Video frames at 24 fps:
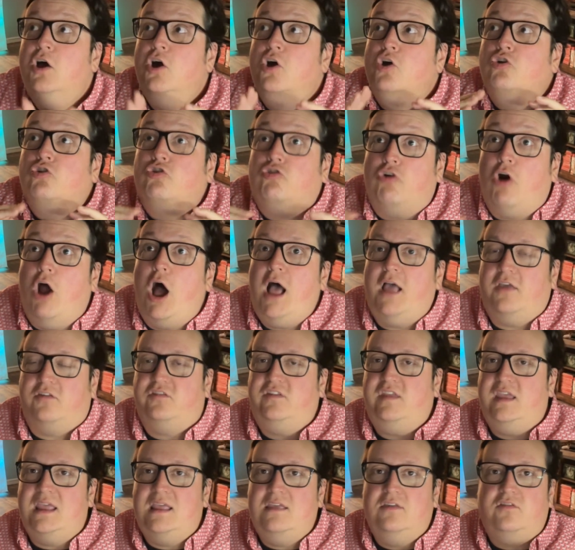Crossed
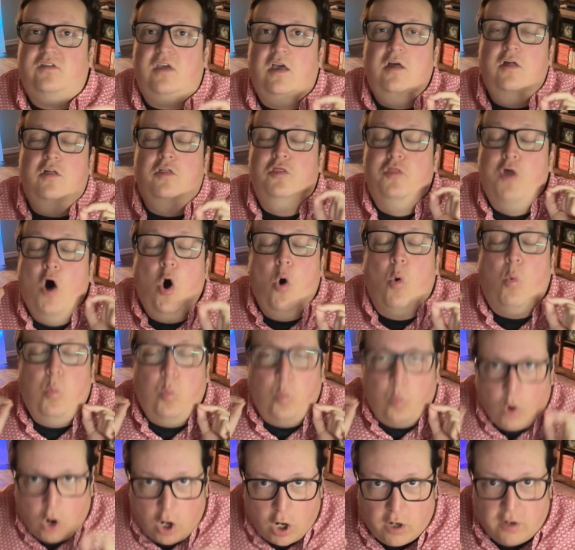is the
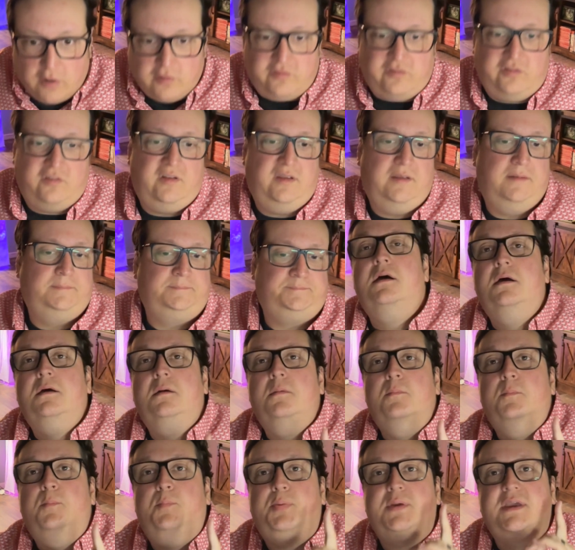worst
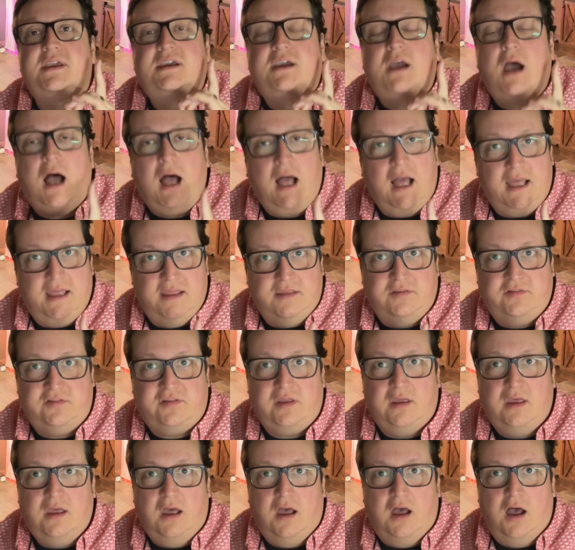because
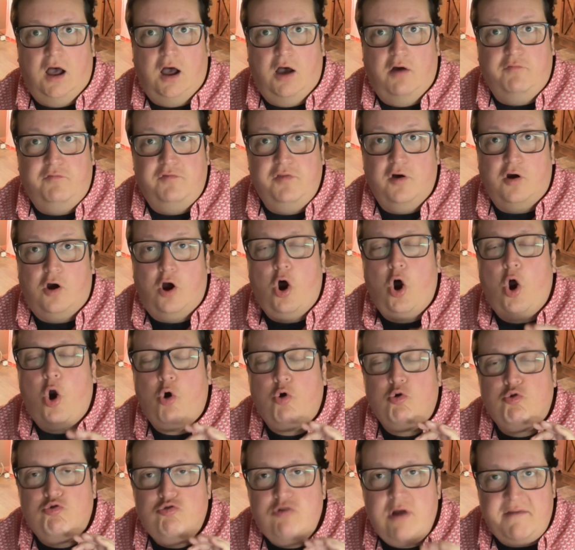of the
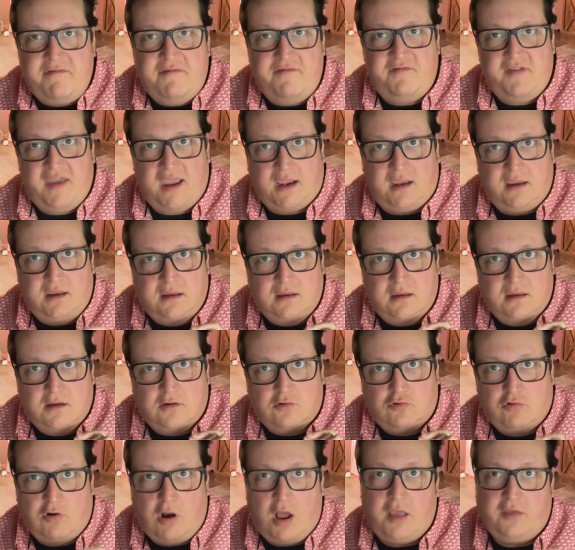horrific
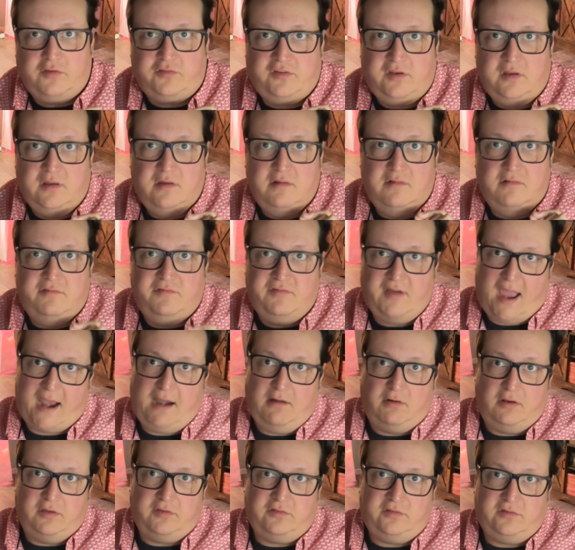Crossed
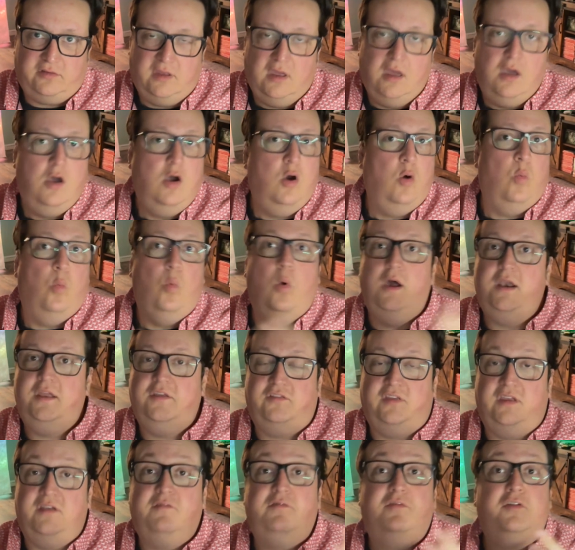virus. What is
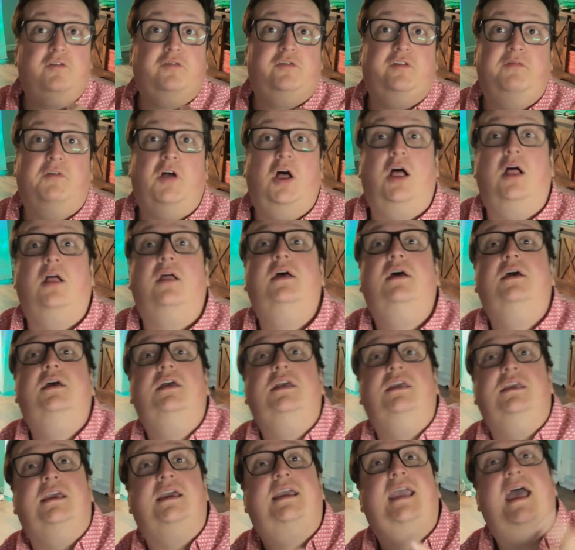it? First of all,
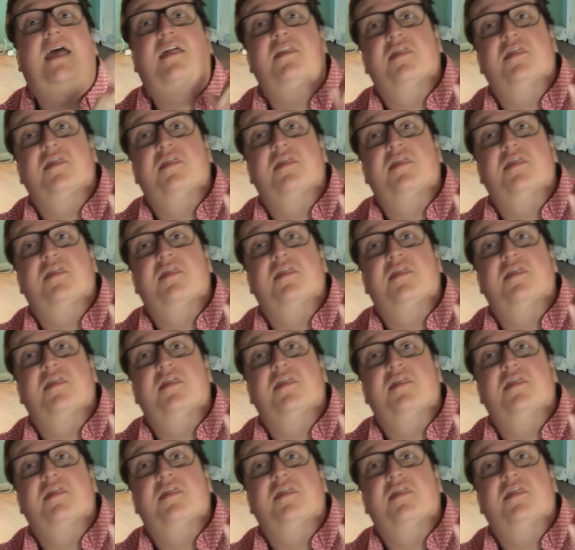you get